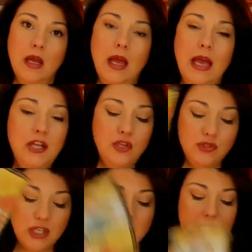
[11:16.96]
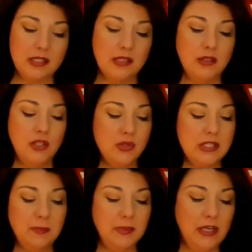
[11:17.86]
And you
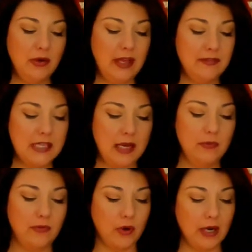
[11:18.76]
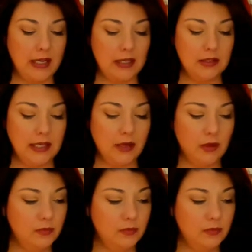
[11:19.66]
simply don't have time for it, Leo.